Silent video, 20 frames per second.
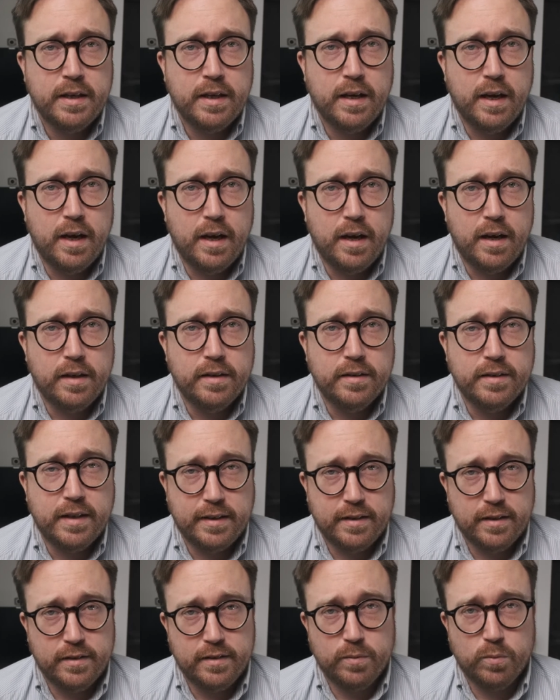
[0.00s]
That
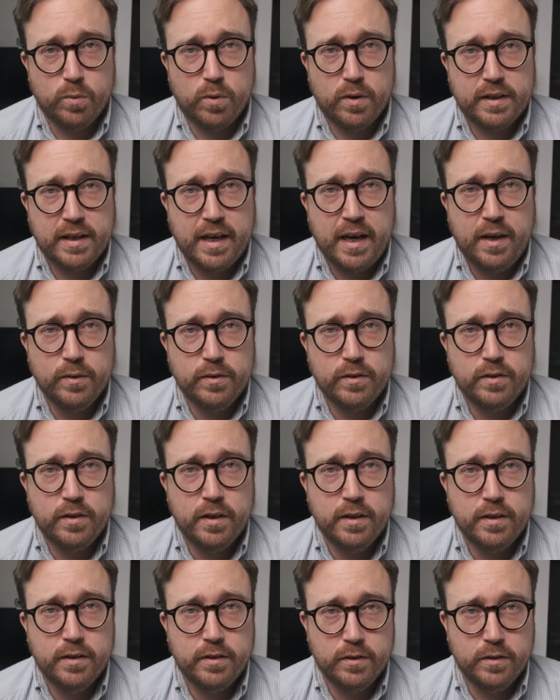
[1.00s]
doesn't work out.
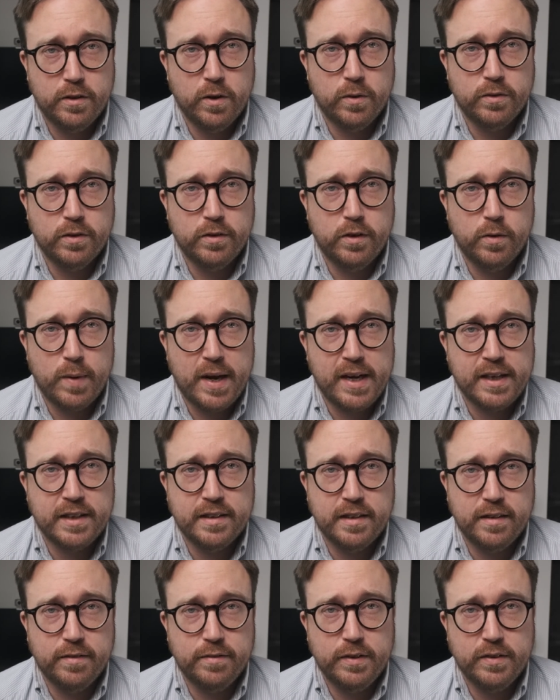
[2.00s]
You go to
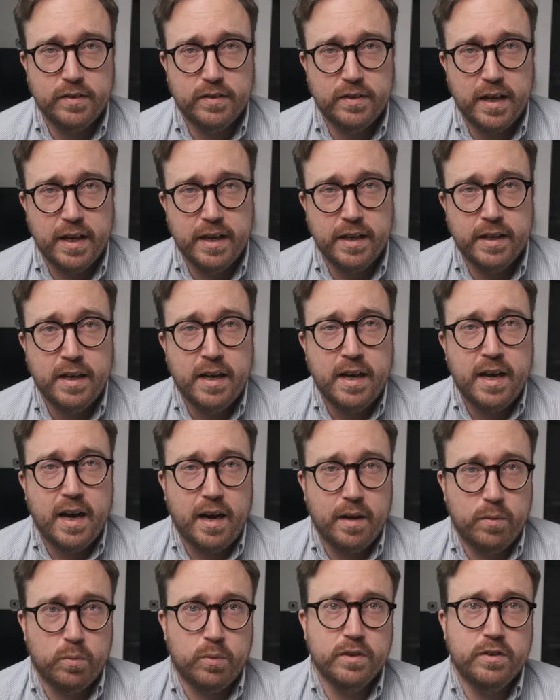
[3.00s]
directive. You say,
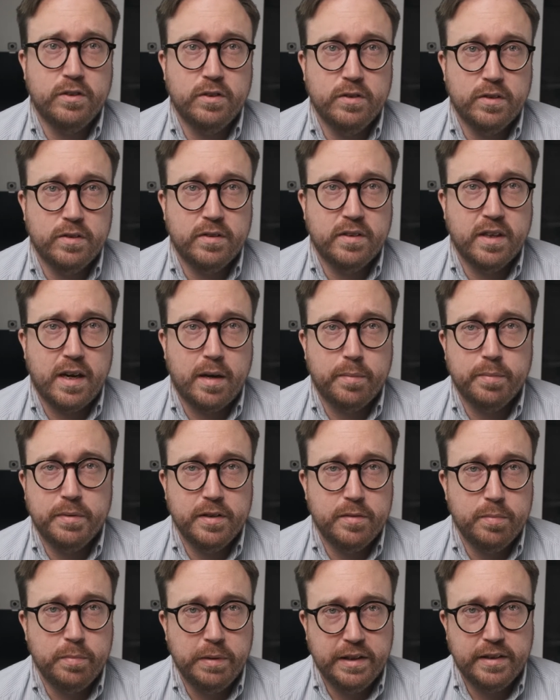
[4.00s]
I want you to set up
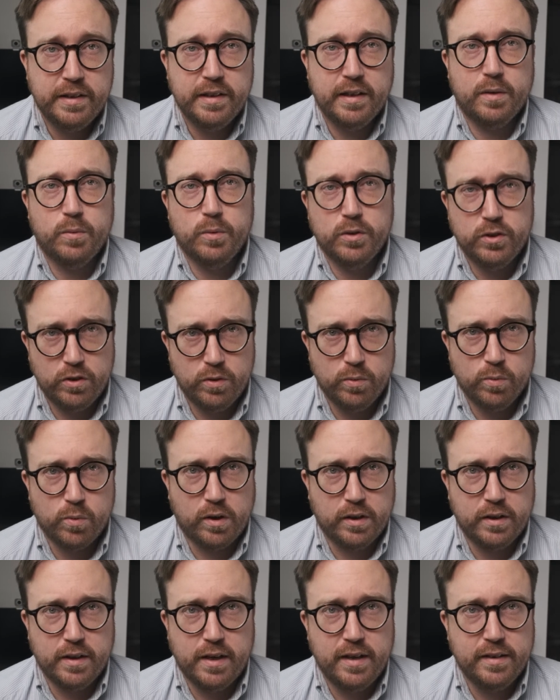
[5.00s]
this meeting. I want you to
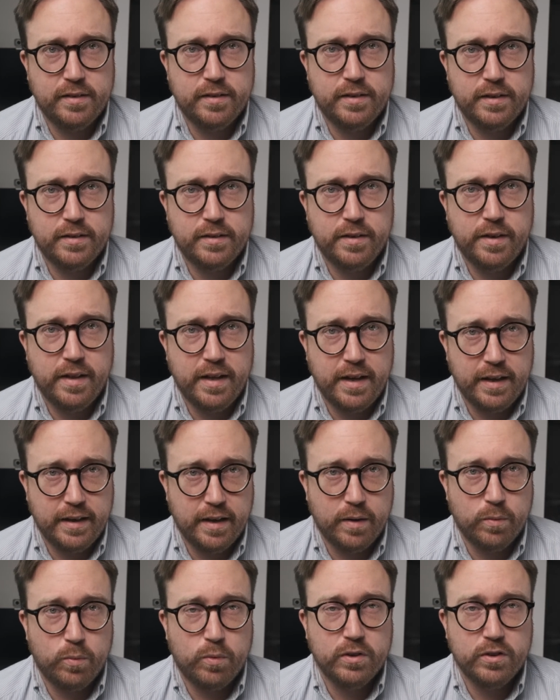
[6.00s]
organize this thing.
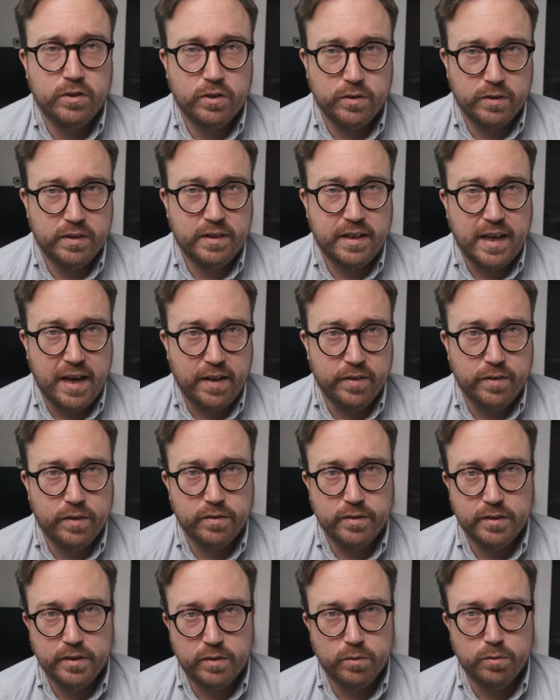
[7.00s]
I want you to gather
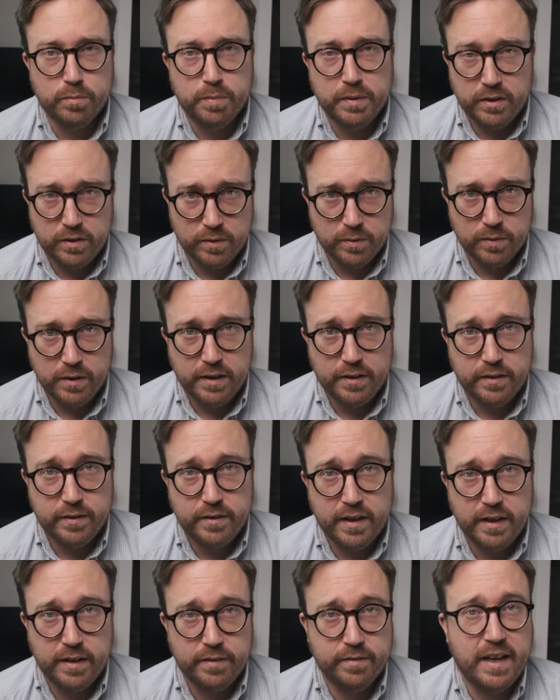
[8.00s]
the group and do this.
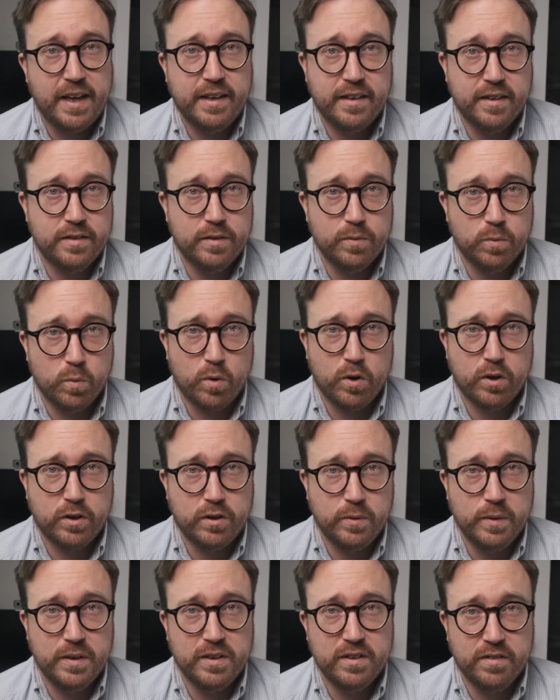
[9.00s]
And if that doesn't work,
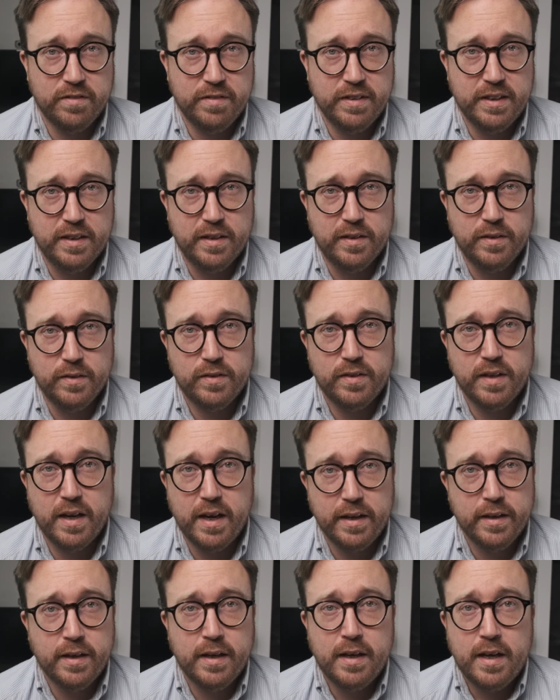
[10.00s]
you intervene and you
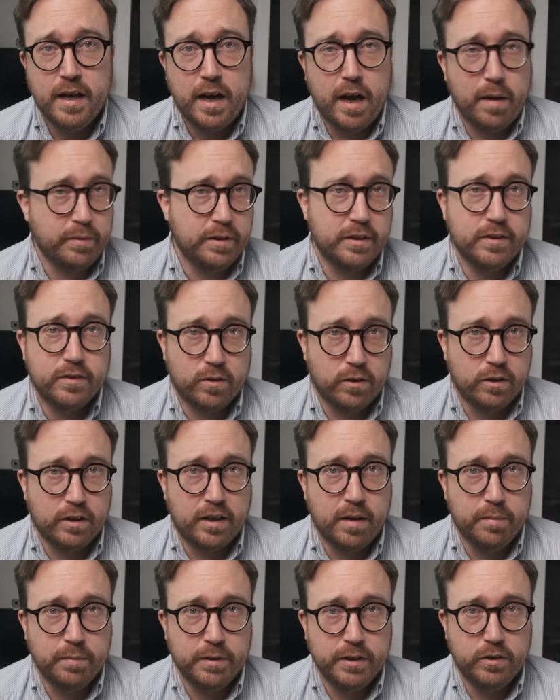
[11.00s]
say, I'm going to start
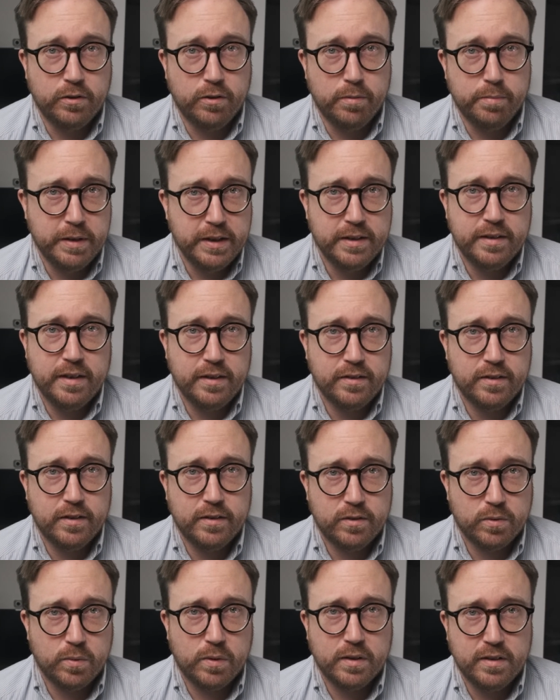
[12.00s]
coming to your meetings and
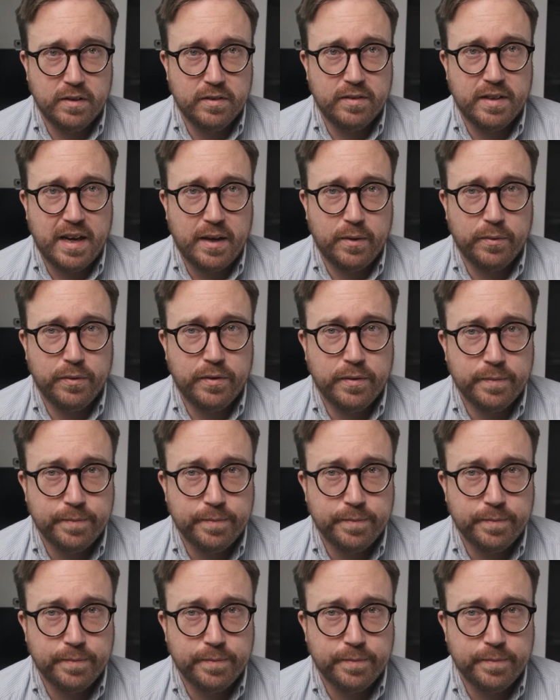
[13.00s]
sort this out.